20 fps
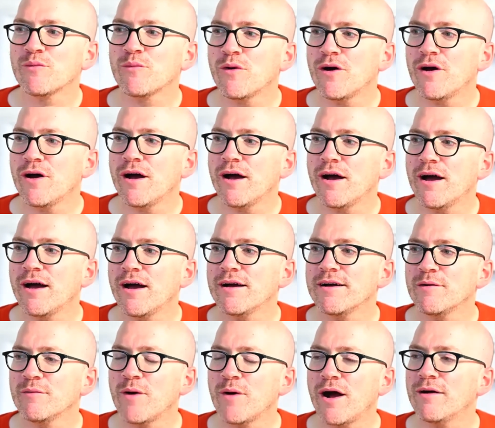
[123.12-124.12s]
were,
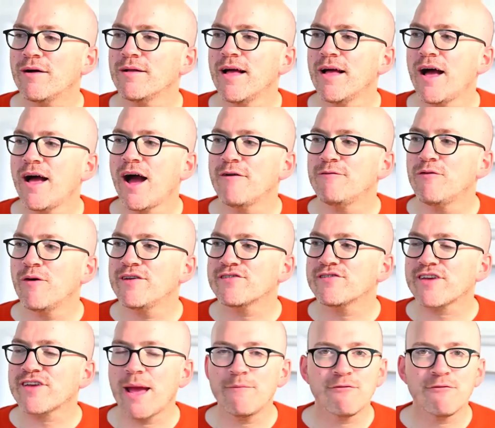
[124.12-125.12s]
well, a voice
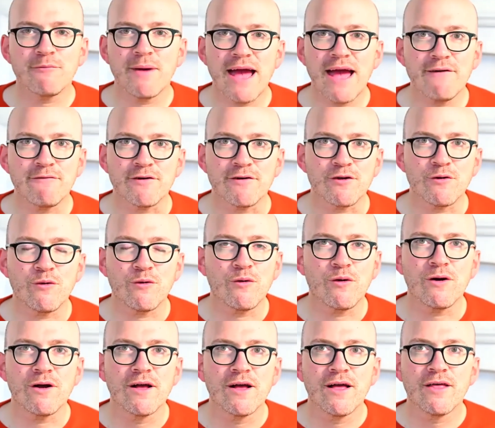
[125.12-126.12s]
came from heaven,
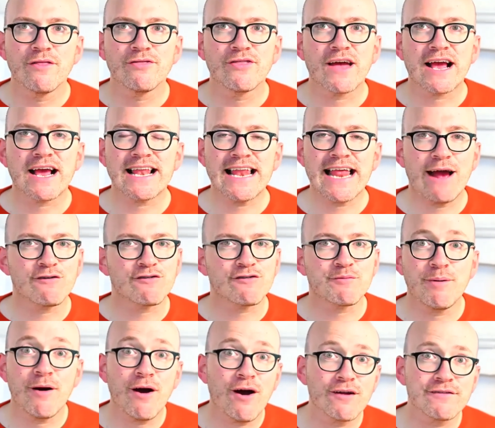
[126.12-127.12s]
or the clouds
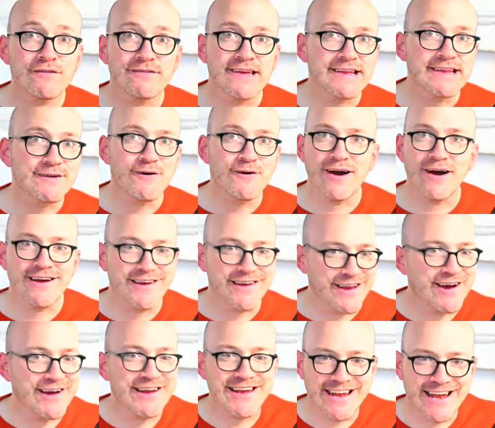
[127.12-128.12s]
parted, or I
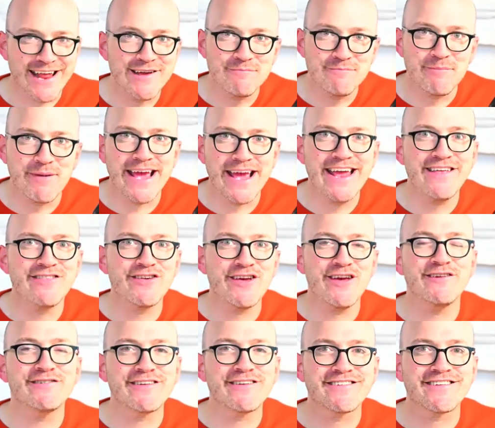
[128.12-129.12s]
don't know. But he
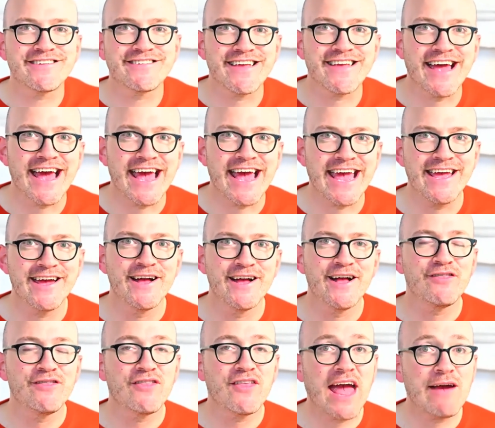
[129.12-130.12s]
chooses to say
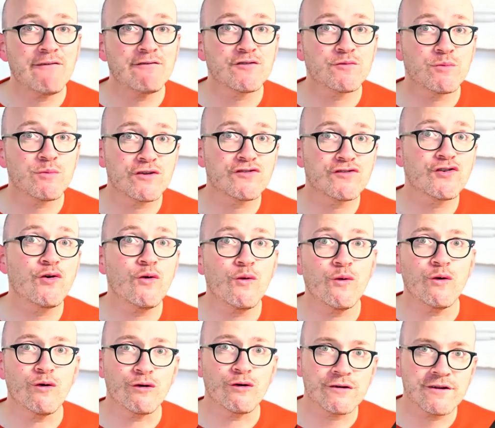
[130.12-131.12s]
the heavens were
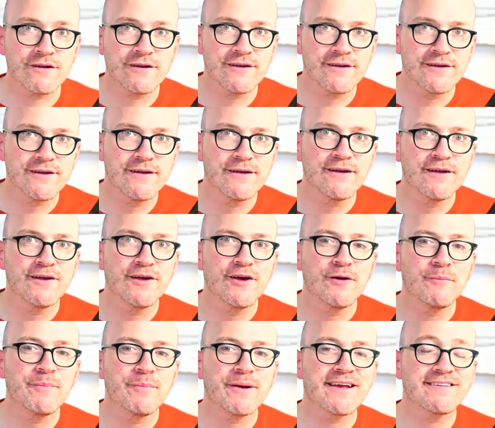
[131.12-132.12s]
torn,
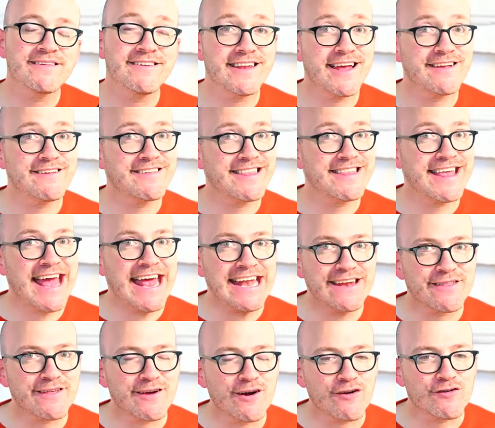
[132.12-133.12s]
because he knows at the end
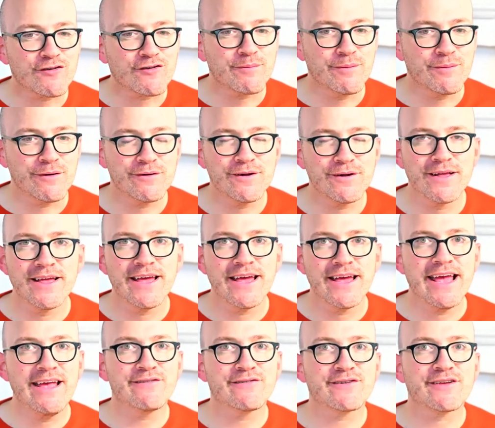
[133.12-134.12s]
of the gospel,
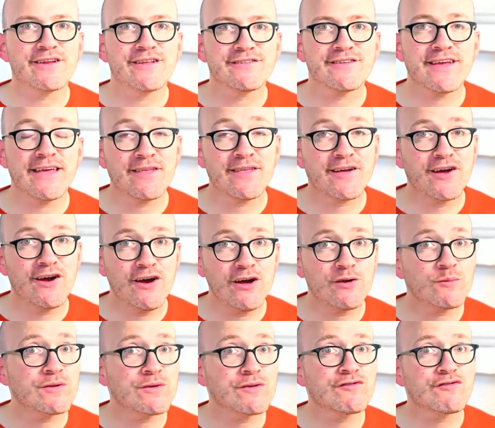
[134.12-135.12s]
he's going to say the
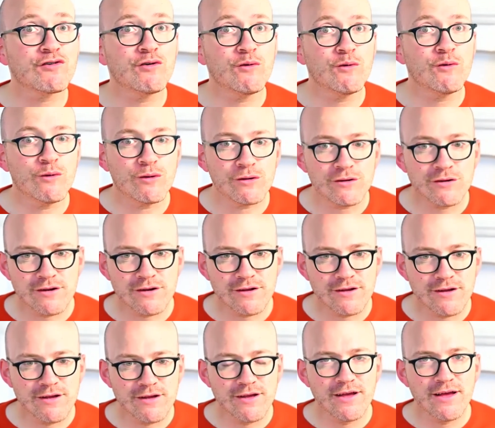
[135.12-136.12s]
curtain was torn,
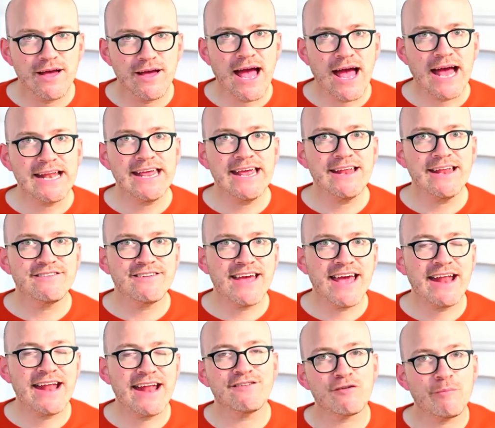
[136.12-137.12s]
and he
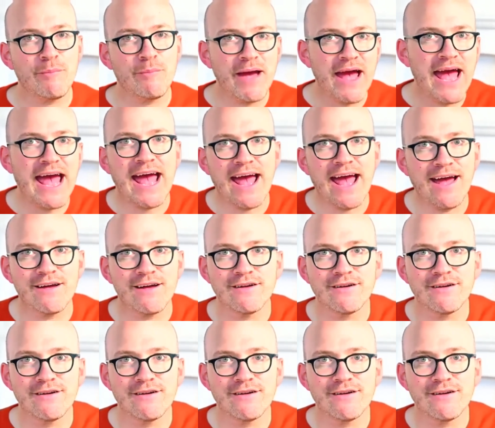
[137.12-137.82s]
intends a pair.